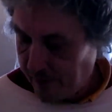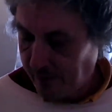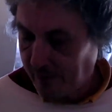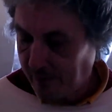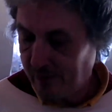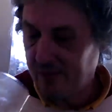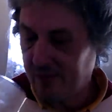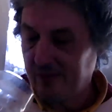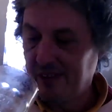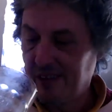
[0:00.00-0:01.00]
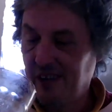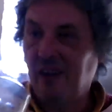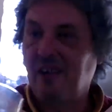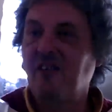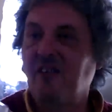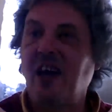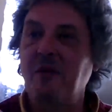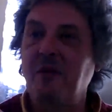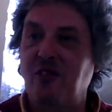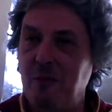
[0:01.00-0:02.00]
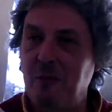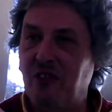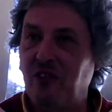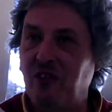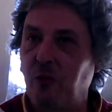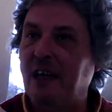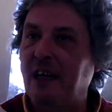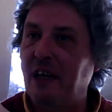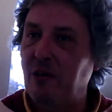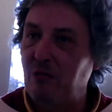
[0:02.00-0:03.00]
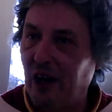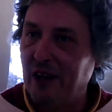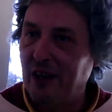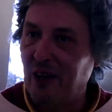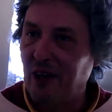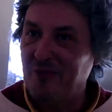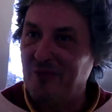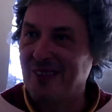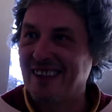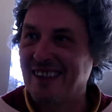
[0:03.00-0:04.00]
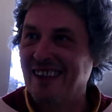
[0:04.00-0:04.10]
want to get it right, right? So just bear with me if you can.